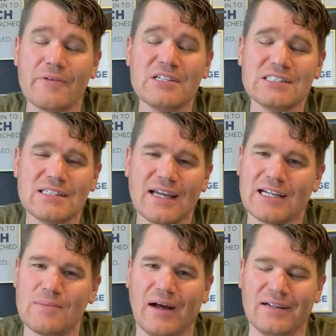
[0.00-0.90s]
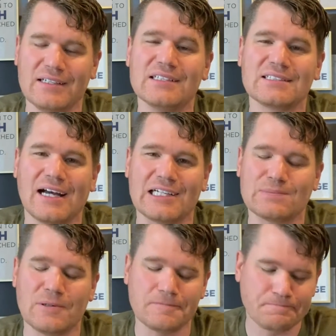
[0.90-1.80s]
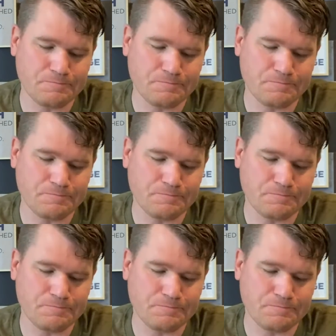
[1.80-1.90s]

And we see that come out in his gospel.